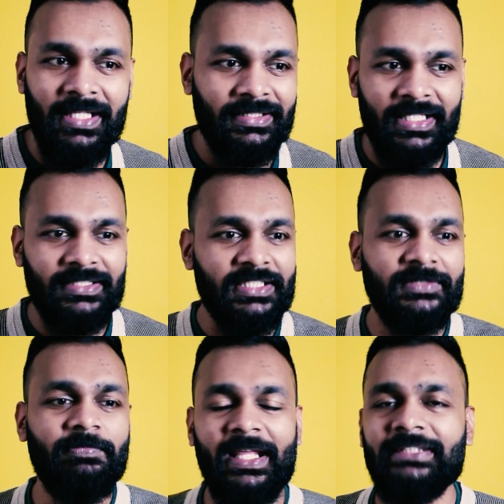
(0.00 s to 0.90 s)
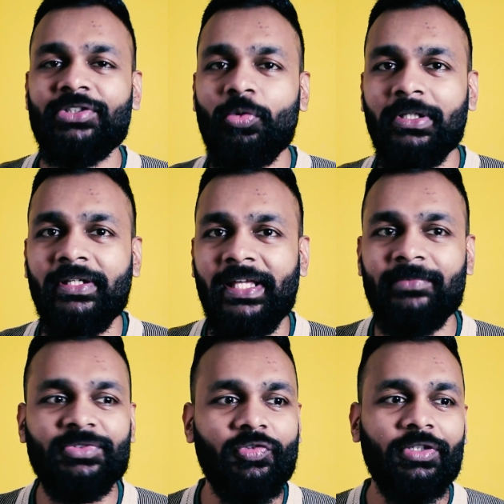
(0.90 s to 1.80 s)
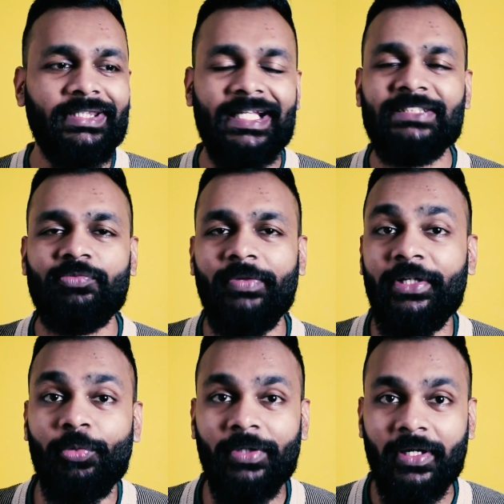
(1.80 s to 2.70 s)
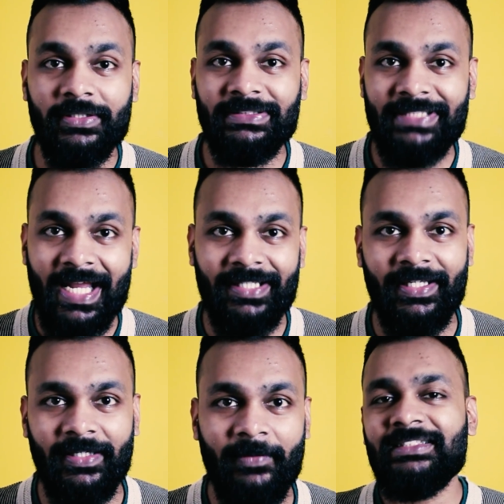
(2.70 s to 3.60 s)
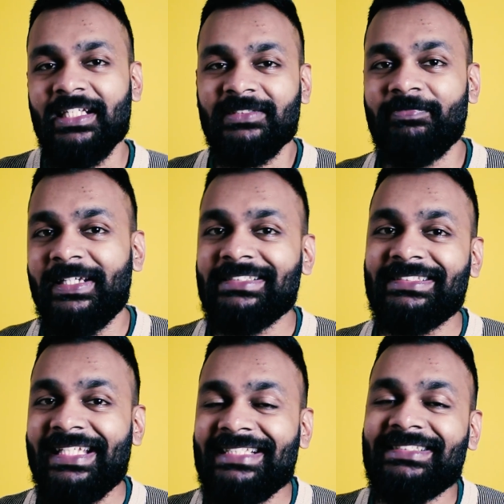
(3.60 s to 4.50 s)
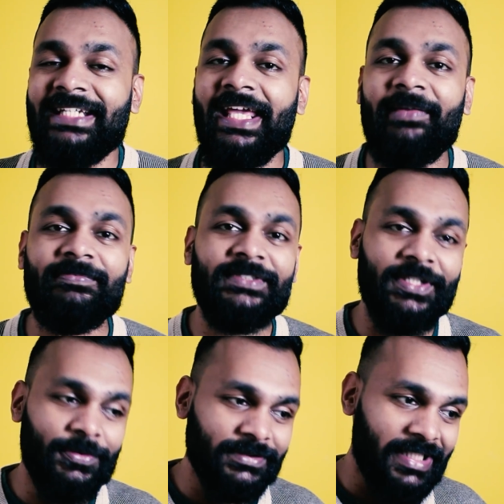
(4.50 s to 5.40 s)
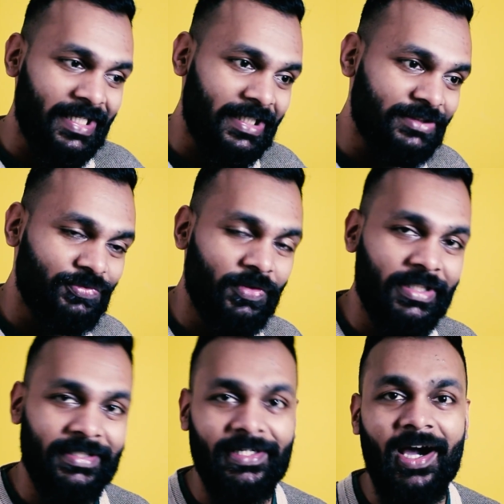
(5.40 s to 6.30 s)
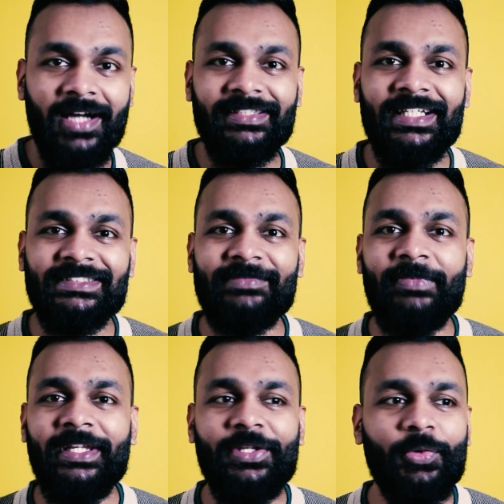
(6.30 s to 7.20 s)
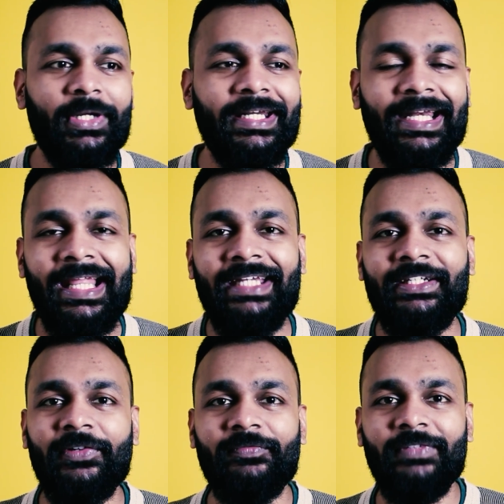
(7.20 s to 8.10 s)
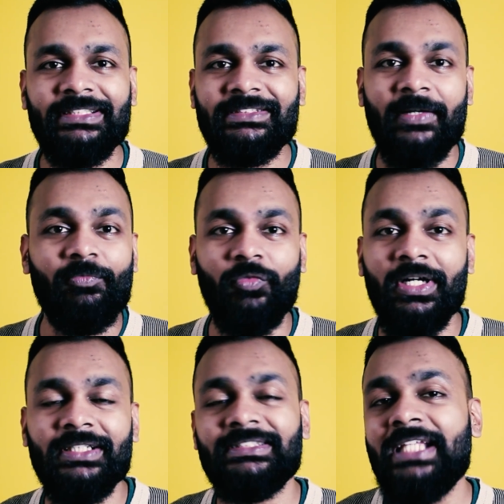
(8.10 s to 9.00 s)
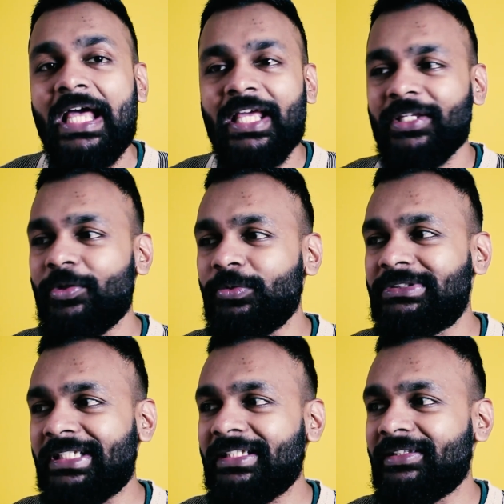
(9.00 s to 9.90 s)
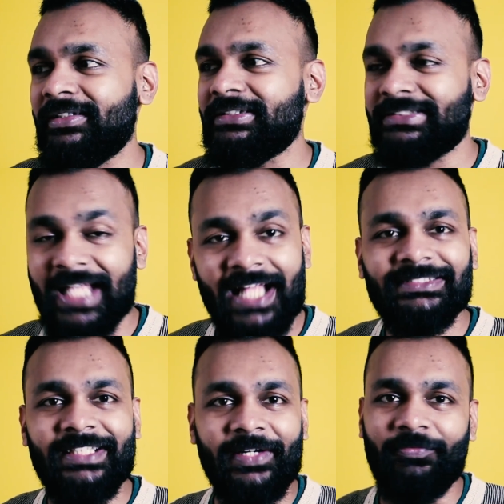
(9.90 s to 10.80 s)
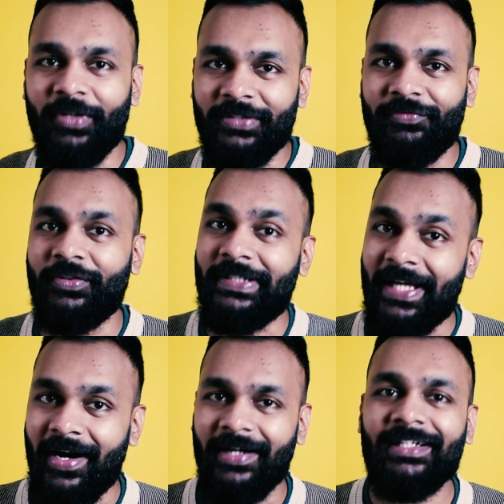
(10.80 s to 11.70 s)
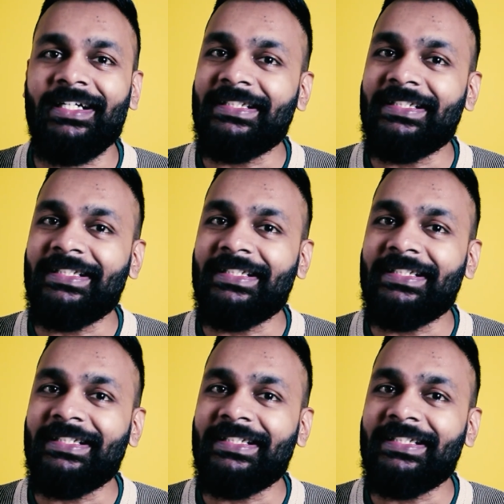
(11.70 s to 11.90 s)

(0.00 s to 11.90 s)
They're just placeholder names for things we don't understand yet. Just because these names use the English word dark doesn't mean you can relate it with some verse using the Sanskrit word for dark,